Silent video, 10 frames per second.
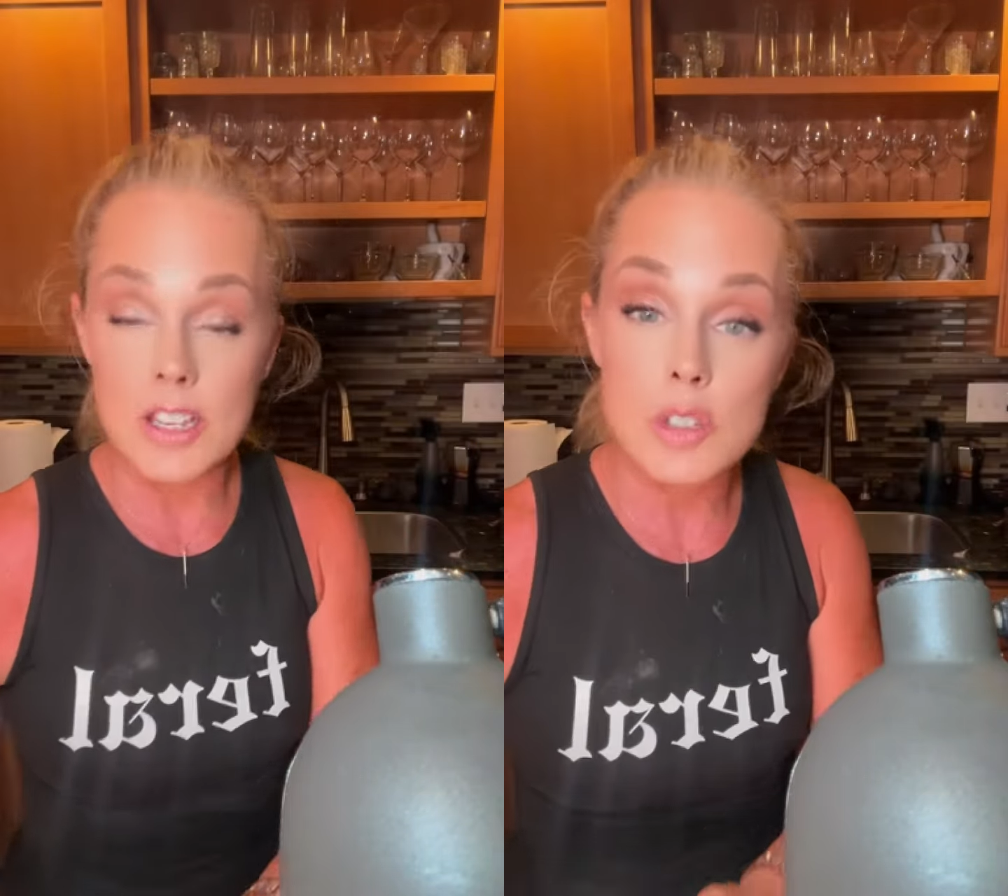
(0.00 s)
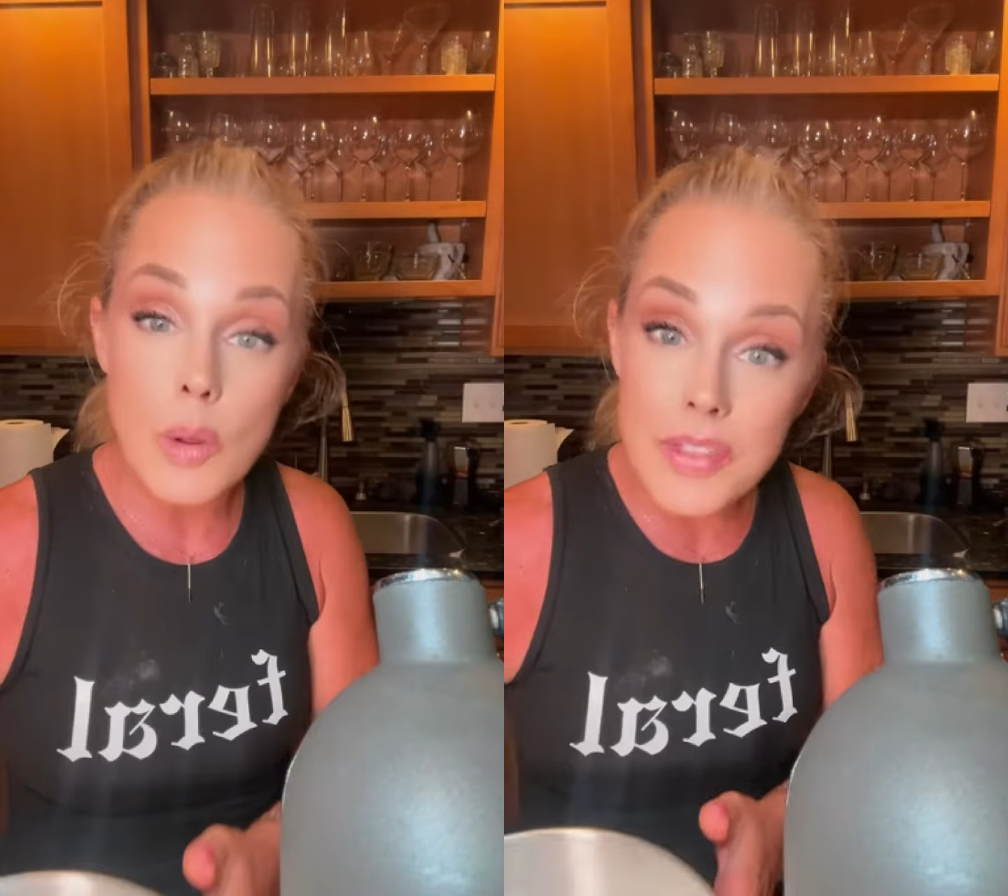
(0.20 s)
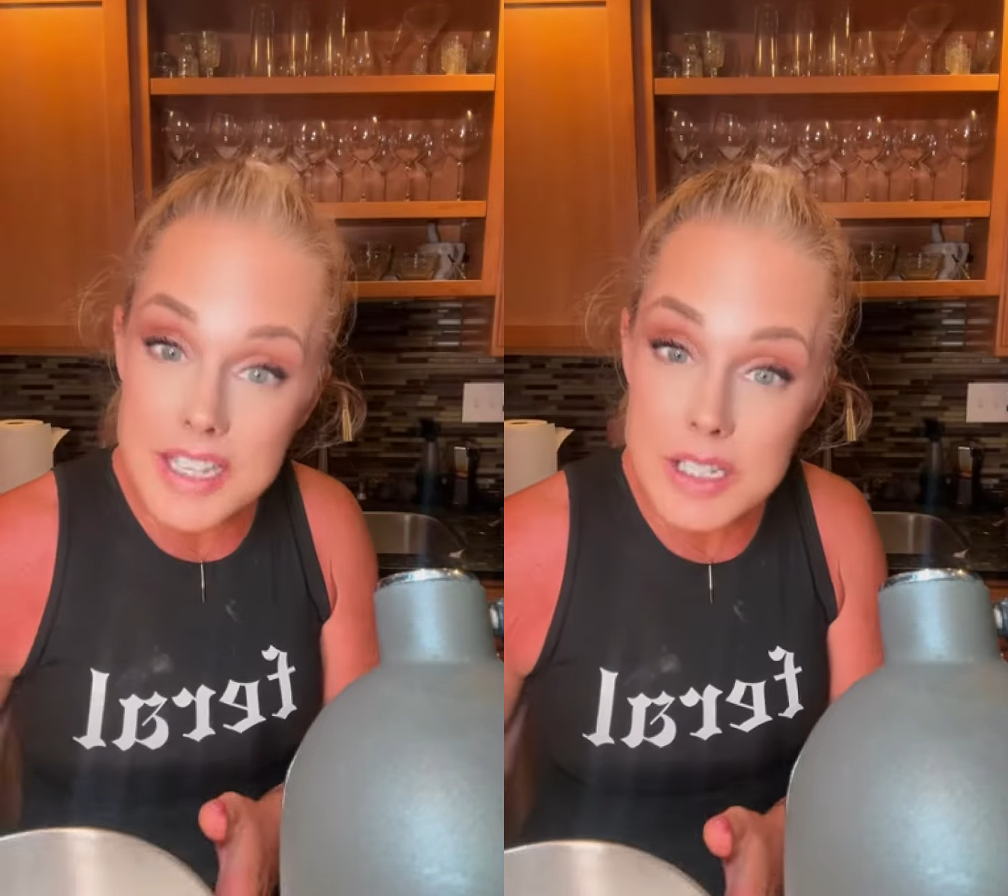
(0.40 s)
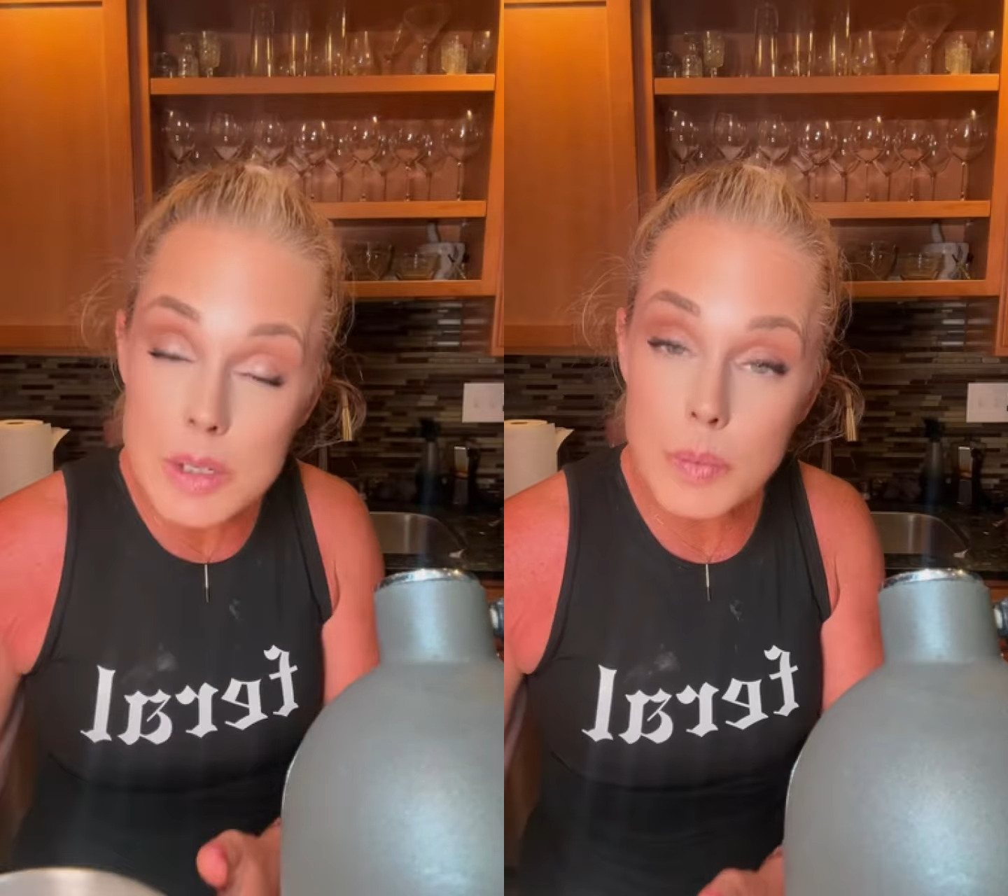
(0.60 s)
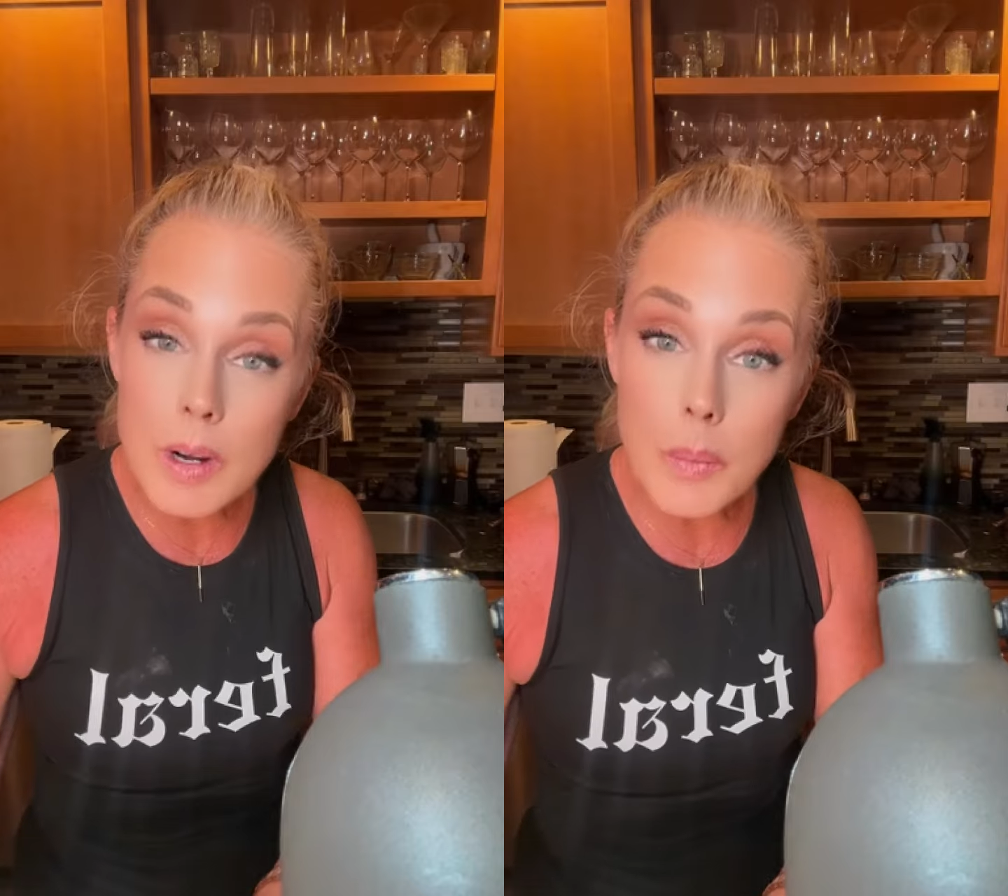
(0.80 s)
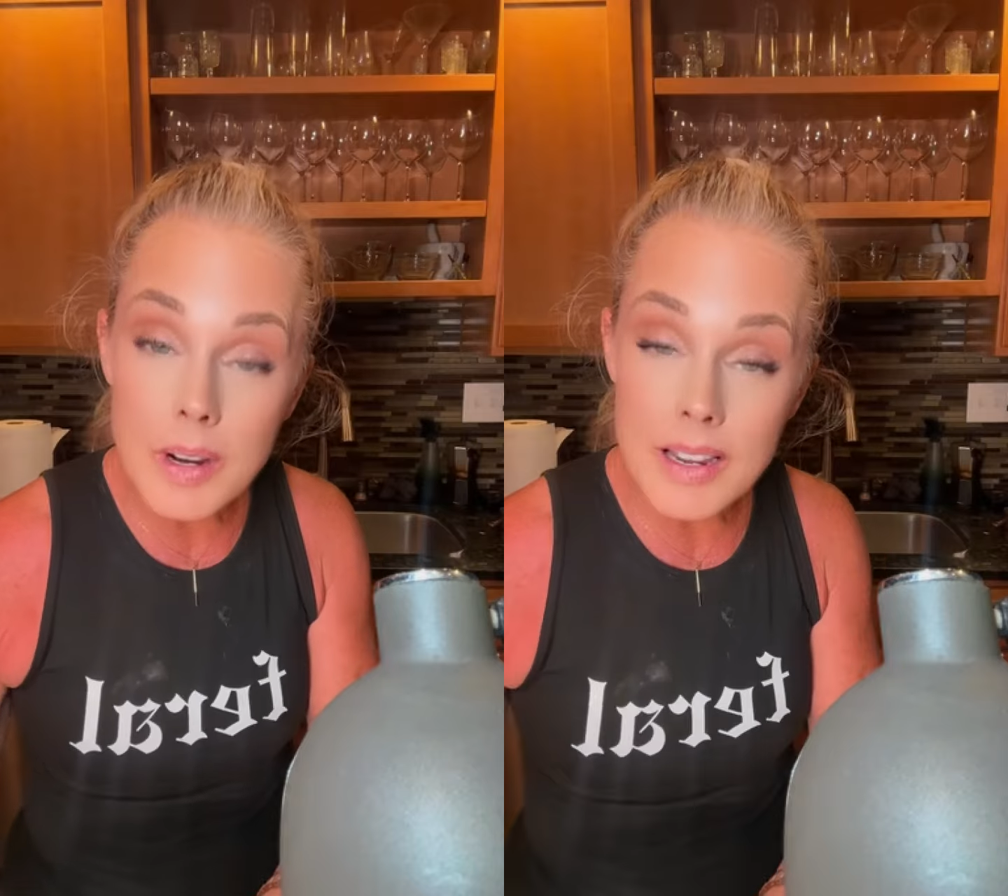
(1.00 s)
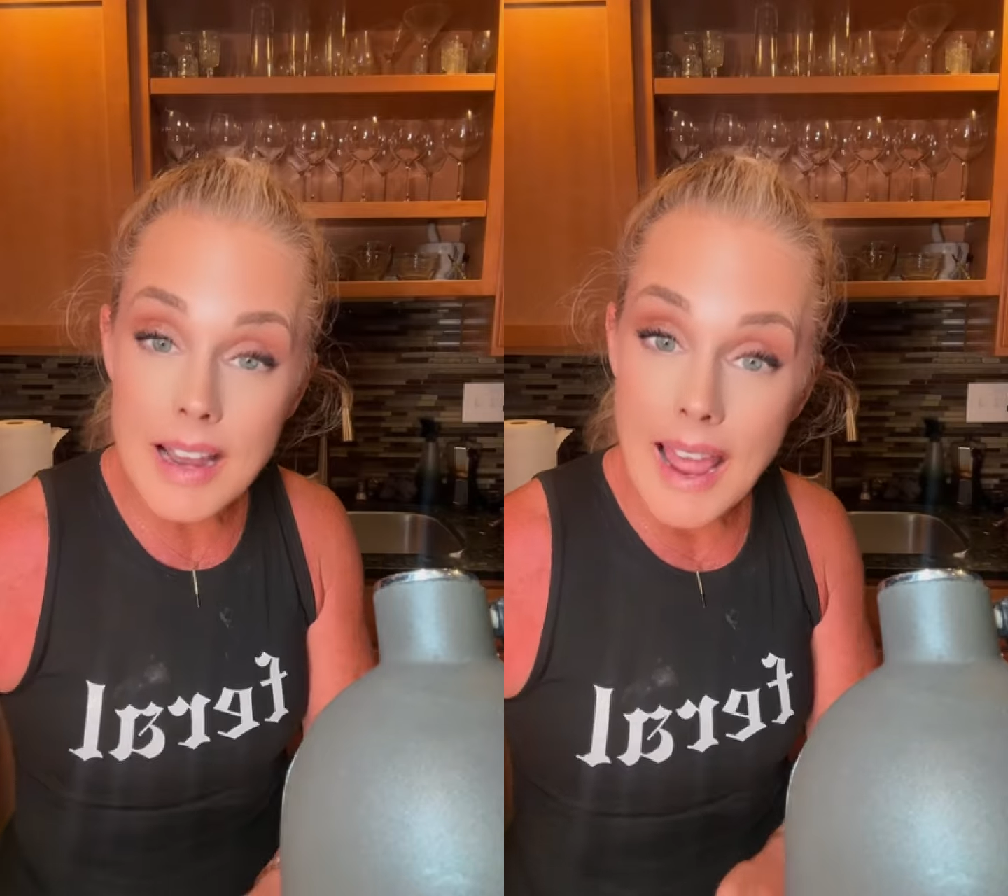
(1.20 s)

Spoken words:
So this is where we're gonna